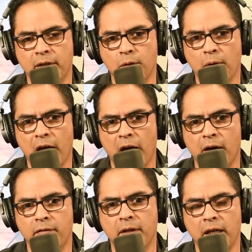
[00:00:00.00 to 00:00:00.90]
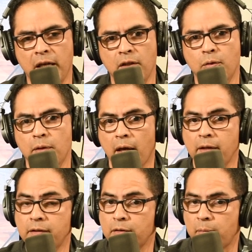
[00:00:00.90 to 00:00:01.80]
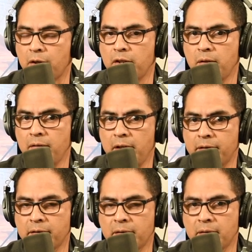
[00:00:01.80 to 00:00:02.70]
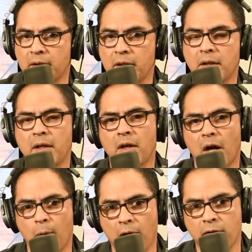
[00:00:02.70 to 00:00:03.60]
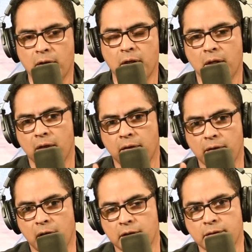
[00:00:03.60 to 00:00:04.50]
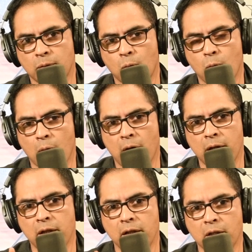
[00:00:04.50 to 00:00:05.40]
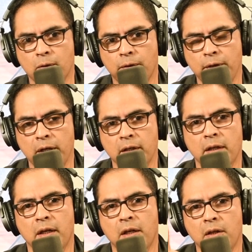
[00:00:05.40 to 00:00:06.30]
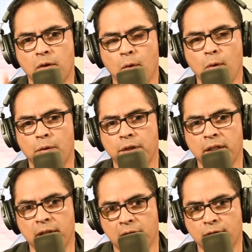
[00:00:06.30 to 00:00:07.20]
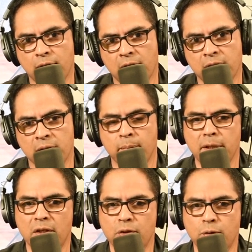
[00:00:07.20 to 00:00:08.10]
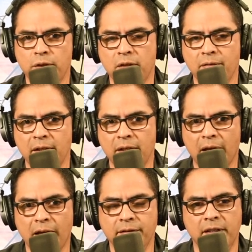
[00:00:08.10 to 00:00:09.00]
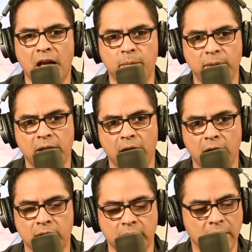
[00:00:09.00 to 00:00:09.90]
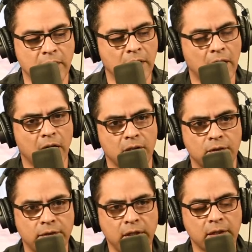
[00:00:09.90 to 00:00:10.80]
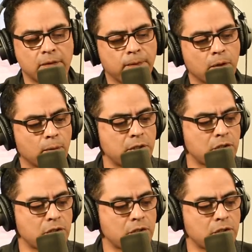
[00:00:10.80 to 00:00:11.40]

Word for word: that you have in today's smart TVs. However, there's one little thing you don't need internet because your TV has an IP layer. As you see in the following